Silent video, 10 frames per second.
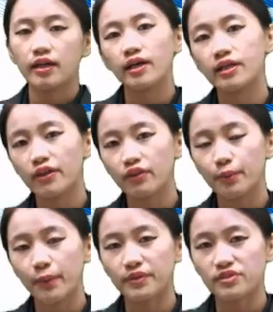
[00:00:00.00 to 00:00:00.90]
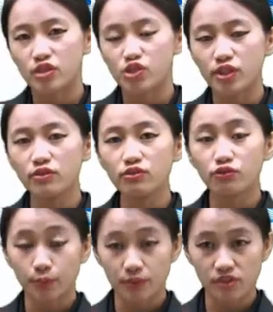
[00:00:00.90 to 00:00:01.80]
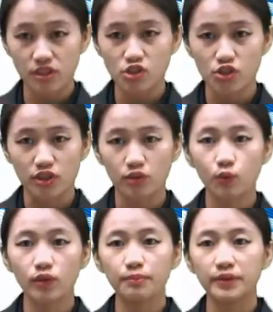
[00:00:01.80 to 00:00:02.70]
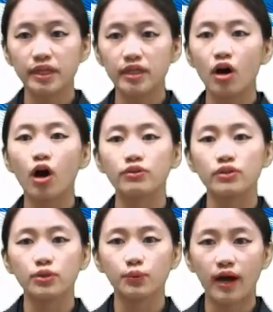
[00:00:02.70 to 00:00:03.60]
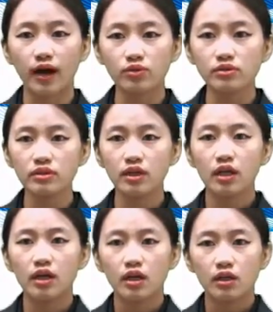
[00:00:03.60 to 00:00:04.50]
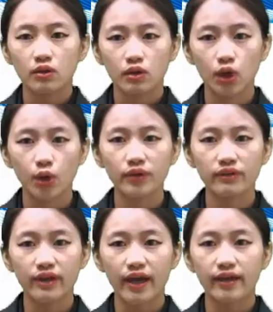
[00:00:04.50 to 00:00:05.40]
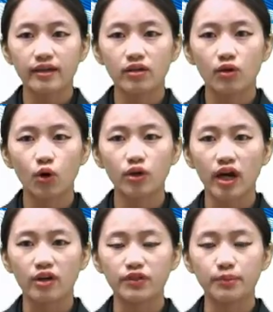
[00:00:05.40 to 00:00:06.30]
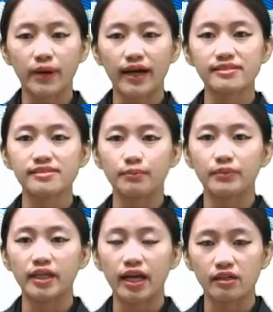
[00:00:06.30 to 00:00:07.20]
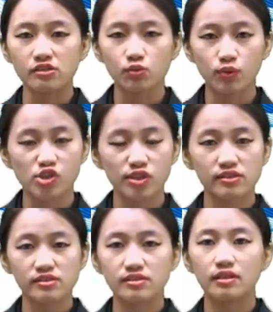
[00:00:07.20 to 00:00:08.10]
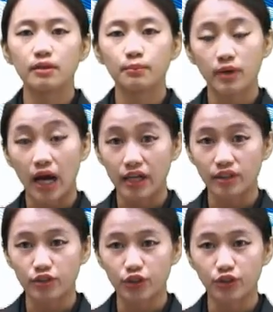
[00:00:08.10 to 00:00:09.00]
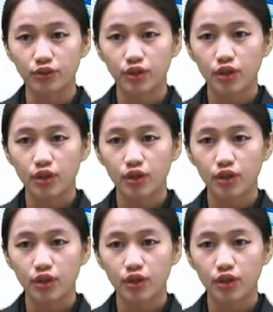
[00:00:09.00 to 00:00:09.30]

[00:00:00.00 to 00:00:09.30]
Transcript: Another preposition for position would be on the ground, lower than, or covered by something else, which is under.